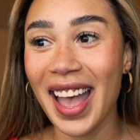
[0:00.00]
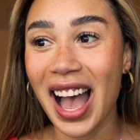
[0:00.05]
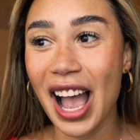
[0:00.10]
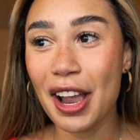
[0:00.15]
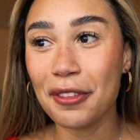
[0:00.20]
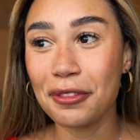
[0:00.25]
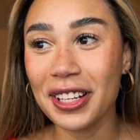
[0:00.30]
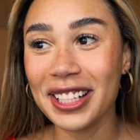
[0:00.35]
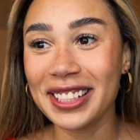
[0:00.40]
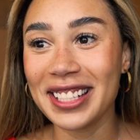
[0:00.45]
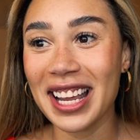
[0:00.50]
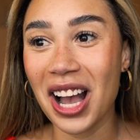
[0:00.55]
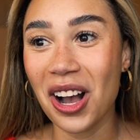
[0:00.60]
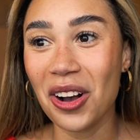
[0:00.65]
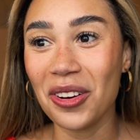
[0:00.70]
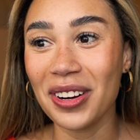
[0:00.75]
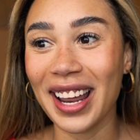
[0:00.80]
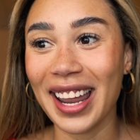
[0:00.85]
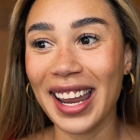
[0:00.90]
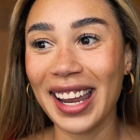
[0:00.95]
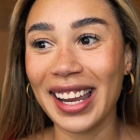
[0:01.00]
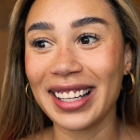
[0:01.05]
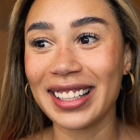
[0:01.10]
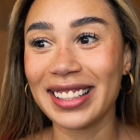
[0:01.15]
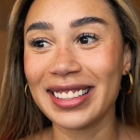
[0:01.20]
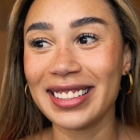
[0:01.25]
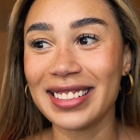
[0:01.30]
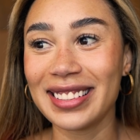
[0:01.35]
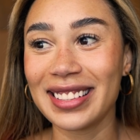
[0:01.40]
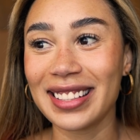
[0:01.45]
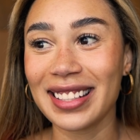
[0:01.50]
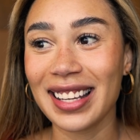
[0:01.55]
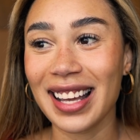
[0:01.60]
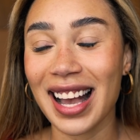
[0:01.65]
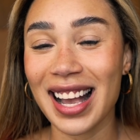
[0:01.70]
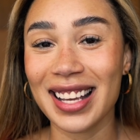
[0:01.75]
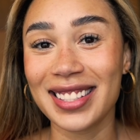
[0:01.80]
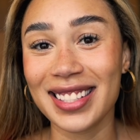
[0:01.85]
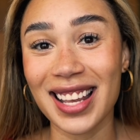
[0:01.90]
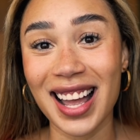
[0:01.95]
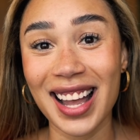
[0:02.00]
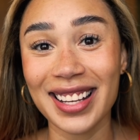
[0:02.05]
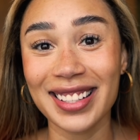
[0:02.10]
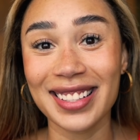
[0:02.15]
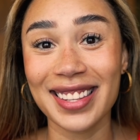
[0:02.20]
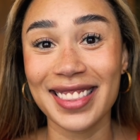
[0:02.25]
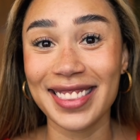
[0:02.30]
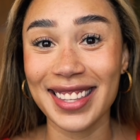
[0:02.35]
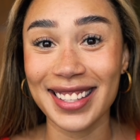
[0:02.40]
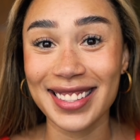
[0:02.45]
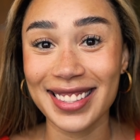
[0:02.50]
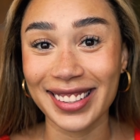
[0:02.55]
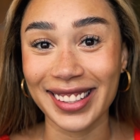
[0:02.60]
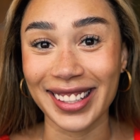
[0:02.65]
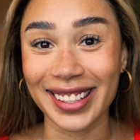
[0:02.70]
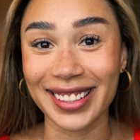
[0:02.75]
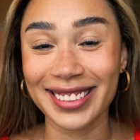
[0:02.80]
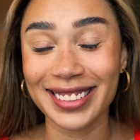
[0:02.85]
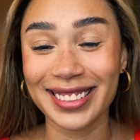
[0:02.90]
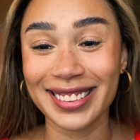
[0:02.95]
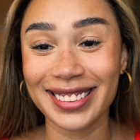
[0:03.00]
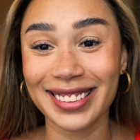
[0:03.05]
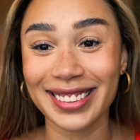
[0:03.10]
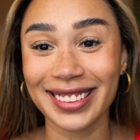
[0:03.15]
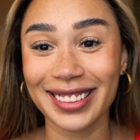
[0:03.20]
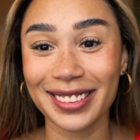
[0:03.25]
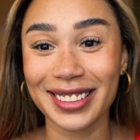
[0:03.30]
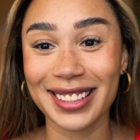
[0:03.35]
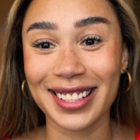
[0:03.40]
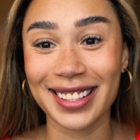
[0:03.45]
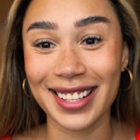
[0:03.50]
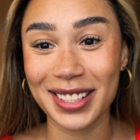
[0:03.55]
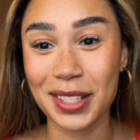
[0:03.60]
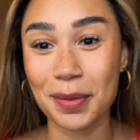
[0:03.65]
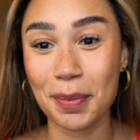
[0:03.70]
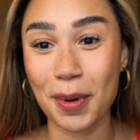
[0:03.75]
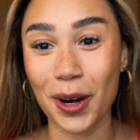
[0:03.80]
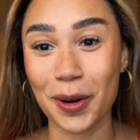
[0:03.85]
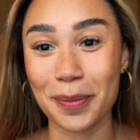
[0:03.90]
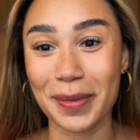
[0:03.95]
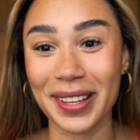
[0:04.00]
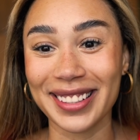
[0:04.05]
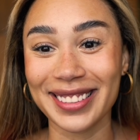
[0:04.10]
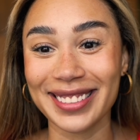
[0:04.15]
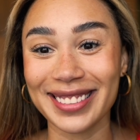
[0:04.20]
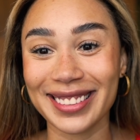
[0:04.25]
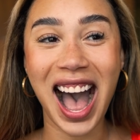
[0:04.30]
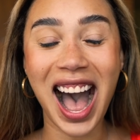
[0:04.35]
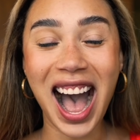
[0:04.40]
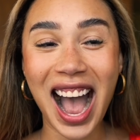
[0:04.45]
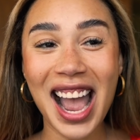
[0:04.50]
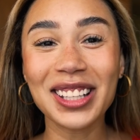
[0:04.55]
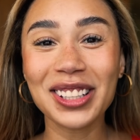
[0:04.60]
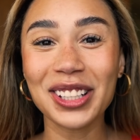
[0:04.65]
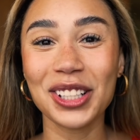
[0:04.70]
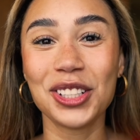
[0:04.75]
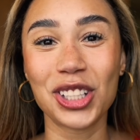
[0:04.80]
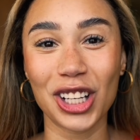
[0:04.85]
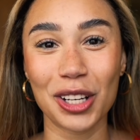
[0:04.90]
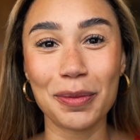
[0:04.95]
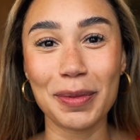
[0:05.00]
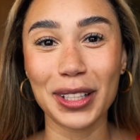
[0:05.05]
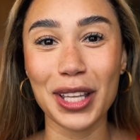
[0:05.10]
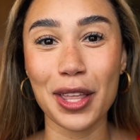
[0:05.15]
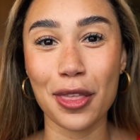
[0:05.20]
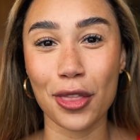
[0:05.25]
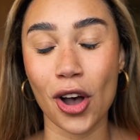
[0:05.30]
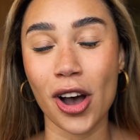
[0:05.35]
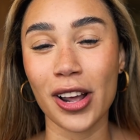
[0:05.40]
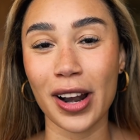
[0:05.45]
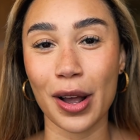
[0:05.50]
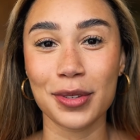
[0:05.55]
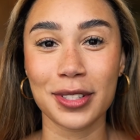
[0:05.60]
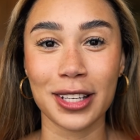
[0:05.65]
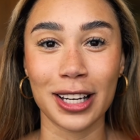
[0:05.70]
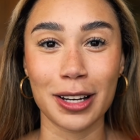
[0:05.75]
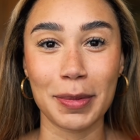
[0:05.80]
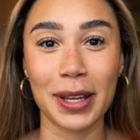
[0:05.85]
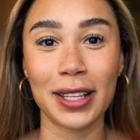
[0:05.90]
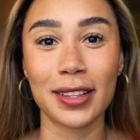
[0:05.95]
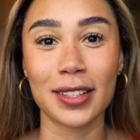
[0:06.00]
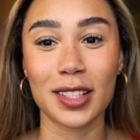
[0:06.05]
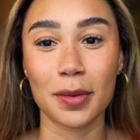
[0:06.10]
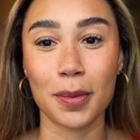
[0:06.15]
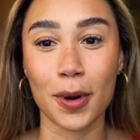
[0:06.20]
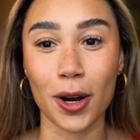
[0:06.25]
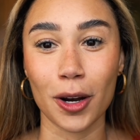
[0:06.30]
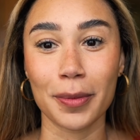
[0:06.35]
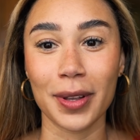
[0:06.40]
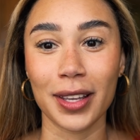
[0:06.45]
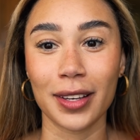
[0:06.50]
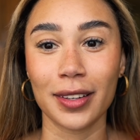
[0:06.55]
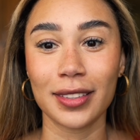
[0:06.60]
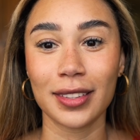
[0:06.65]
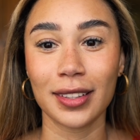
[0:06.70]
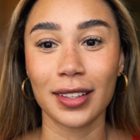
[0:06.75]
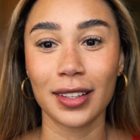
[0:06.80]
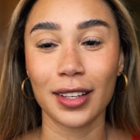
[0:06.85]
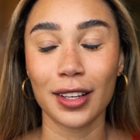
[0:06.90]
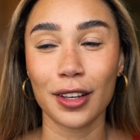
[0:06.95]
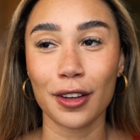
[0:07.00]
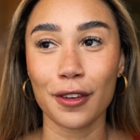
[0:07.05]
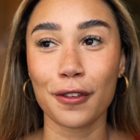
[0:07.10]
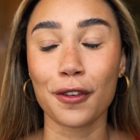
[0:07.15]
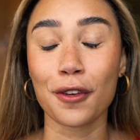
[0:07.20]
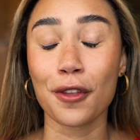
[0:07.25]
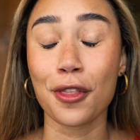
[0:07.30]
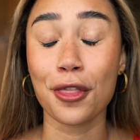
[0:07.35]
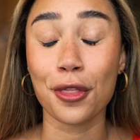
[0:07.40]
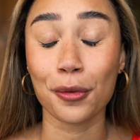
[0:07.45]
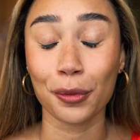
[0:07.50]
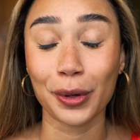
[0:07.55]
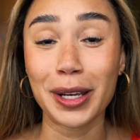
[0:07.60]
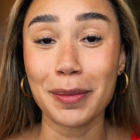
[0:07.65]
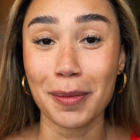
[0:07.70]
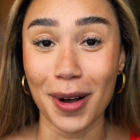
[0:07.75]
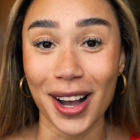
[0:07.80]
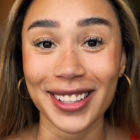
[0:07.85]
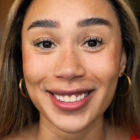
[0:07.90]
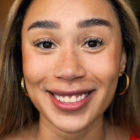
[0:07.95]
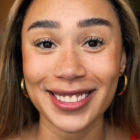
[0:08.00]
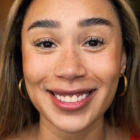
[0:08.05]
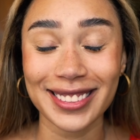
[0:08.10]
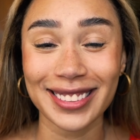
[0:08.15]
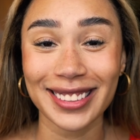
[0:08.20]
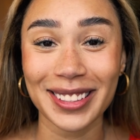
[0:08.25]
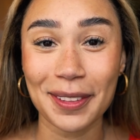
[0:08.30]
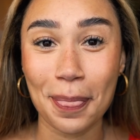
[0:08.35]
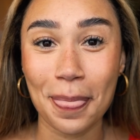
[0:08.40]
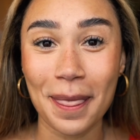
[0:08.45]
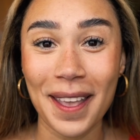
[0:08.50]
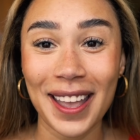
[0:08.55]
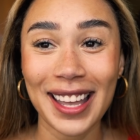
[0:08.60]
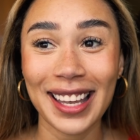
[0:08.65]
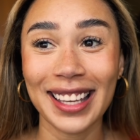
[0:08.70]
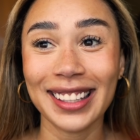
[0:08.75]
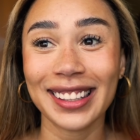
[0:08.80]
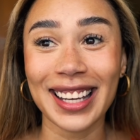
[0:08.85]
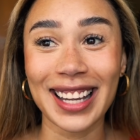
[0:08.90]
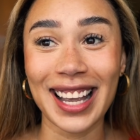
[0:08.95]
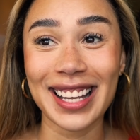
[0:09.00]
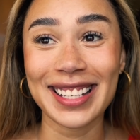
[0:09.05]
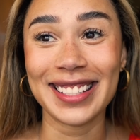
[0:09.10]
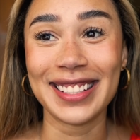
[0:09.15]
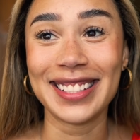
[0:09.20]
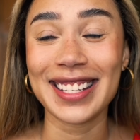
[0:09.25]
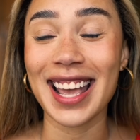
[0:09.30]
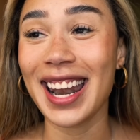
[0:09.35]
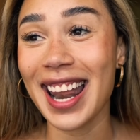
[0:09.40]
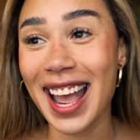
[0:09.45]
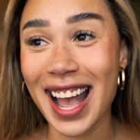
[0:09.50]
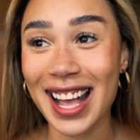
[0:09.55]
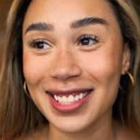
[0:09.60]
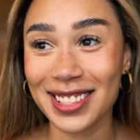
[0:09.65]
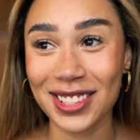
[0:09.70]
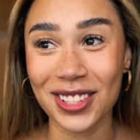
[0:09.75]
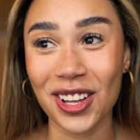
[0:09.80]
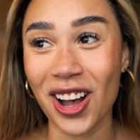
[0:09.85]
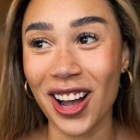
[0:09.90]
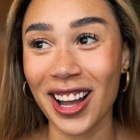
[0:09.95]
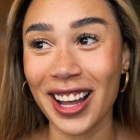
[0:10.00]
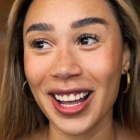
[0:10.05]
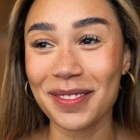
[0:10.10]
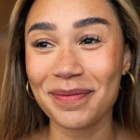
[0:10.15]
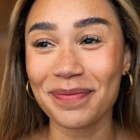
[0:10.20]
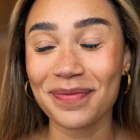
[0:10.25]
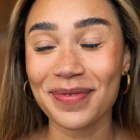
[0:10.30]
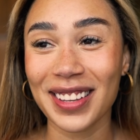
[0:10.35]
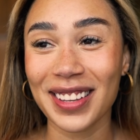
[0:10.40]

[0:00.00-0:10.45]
I freaked out and I signed this lease to this apartment. I legitimately thought I was gonna be in this apartment for 3 months. Like I dead ass thought,